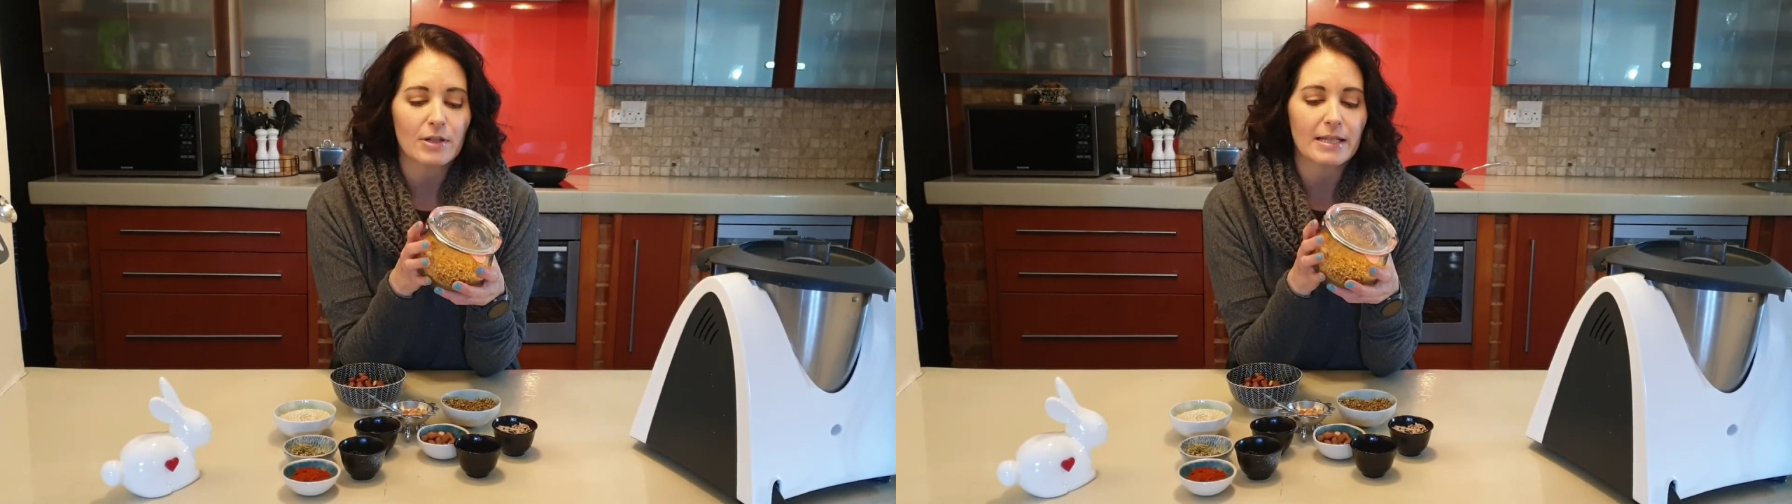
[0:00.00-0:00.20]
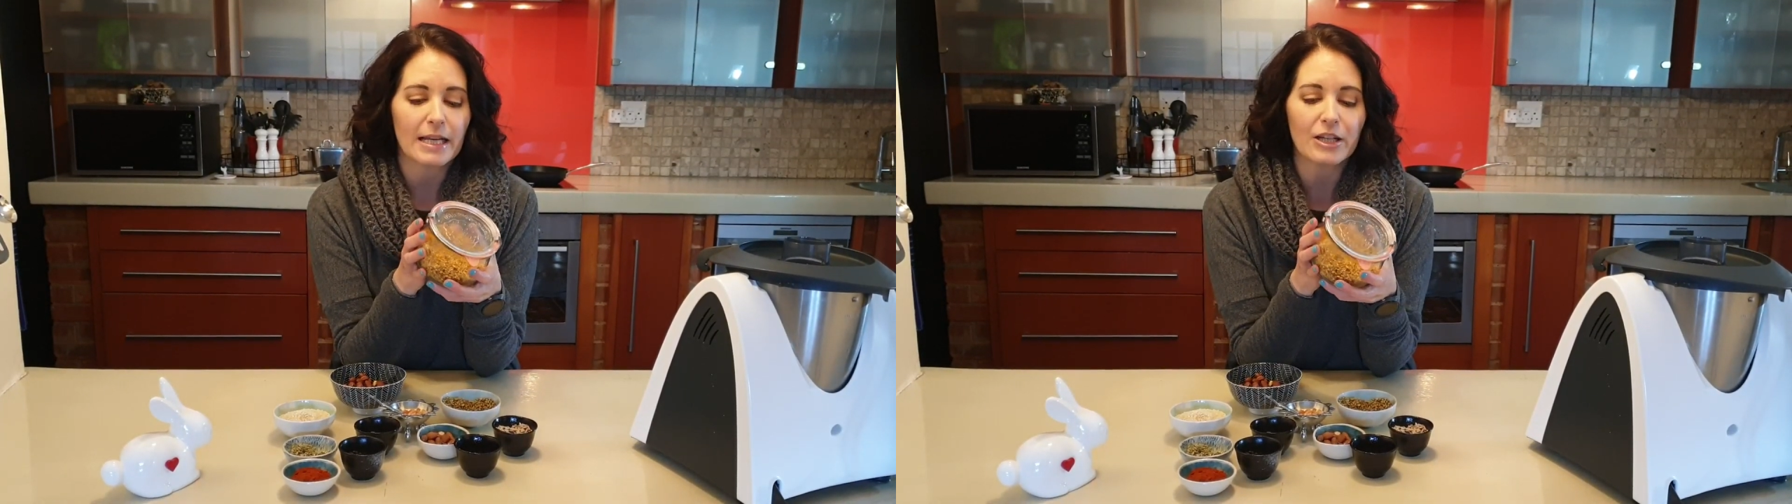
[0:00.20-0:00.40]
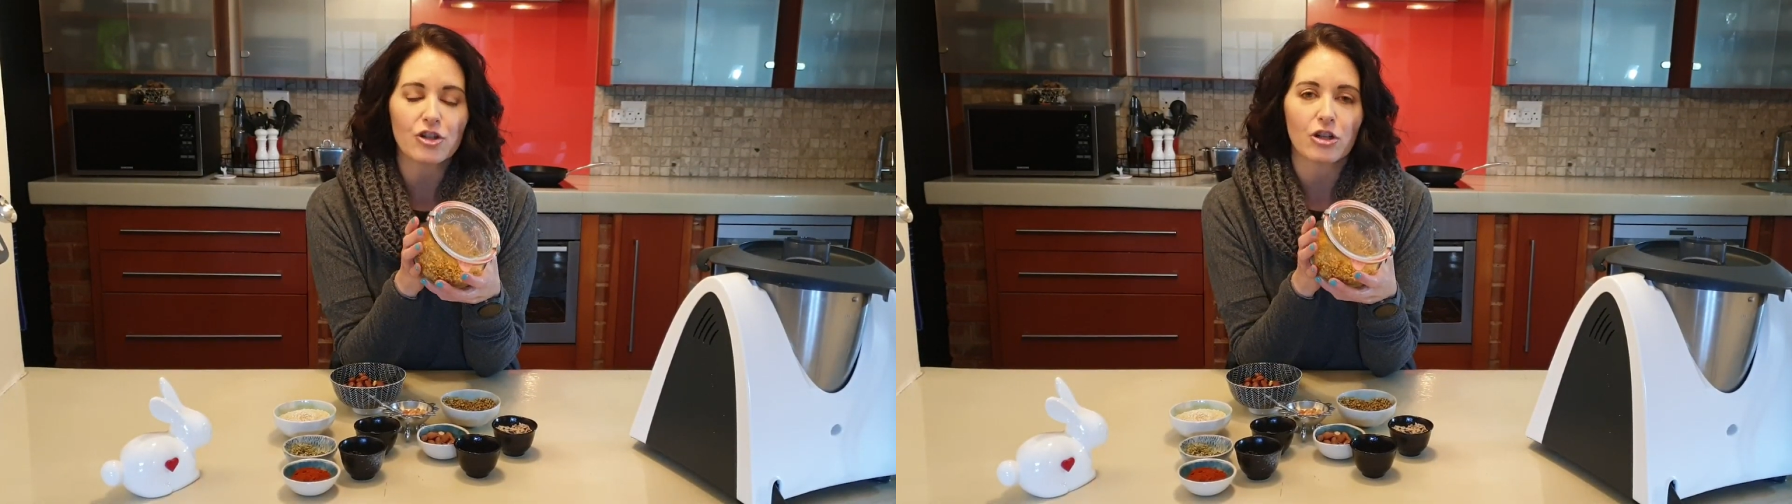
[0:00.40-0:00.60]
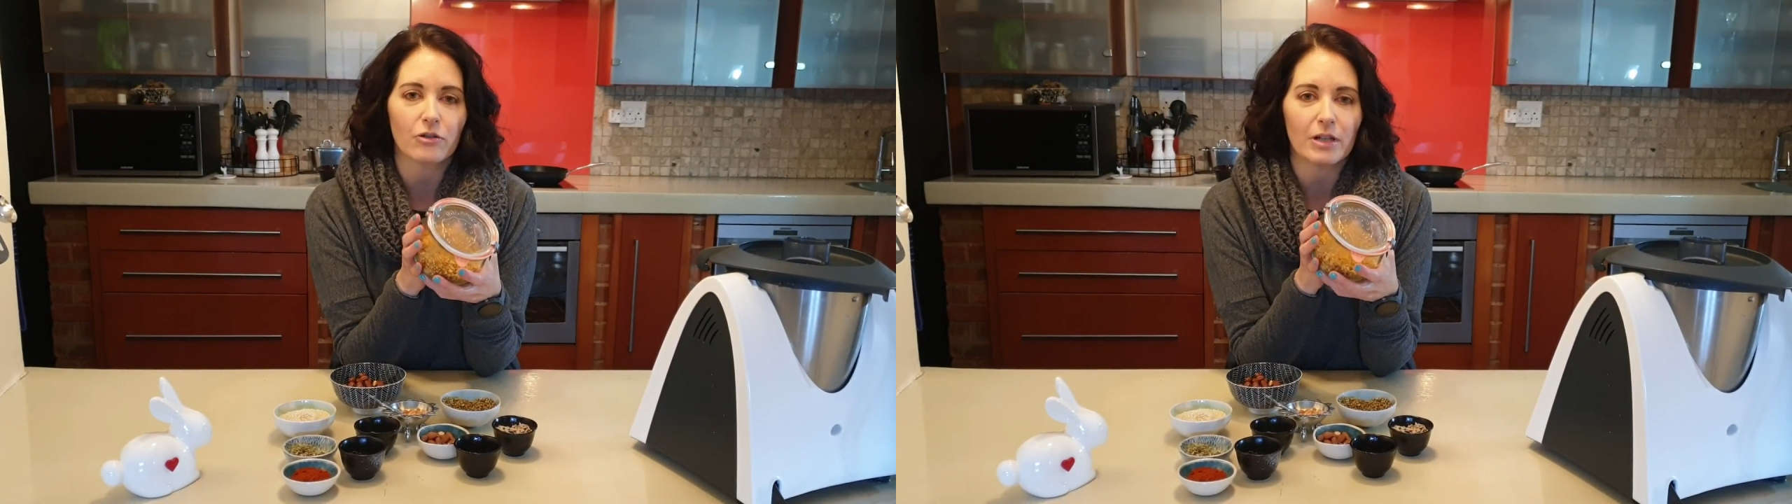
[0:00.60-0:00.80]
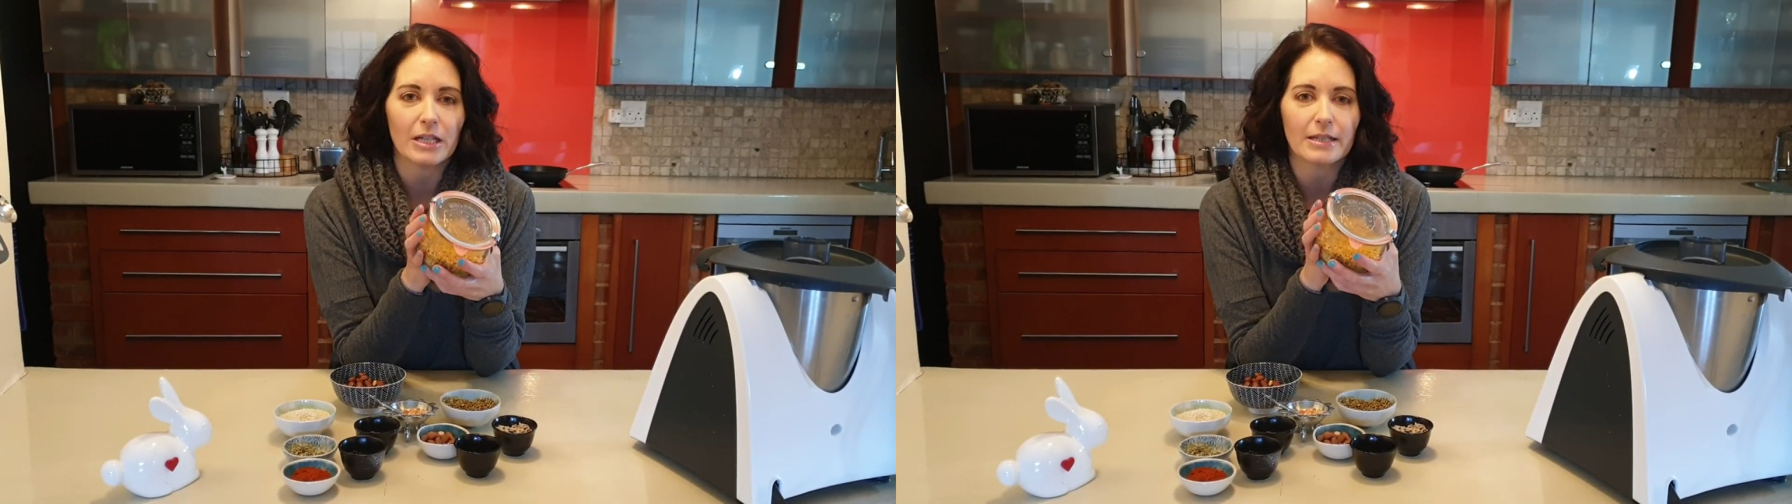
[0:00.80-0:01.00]

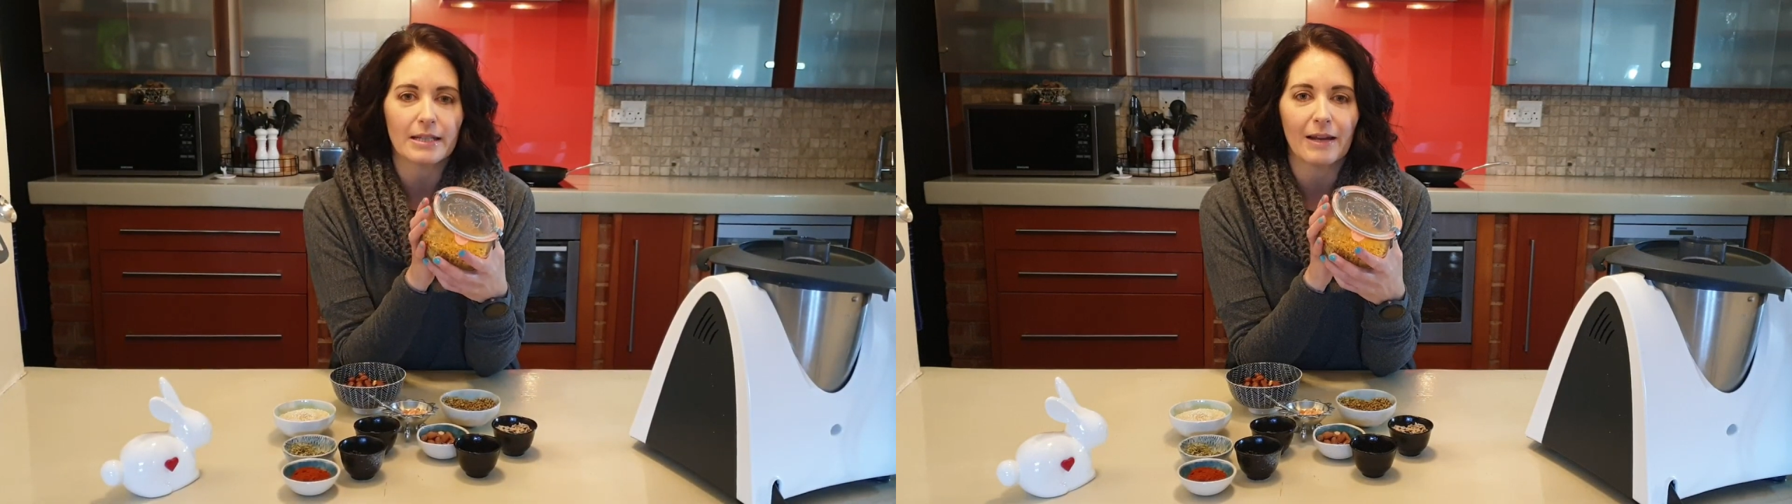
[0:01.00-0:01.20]
centuries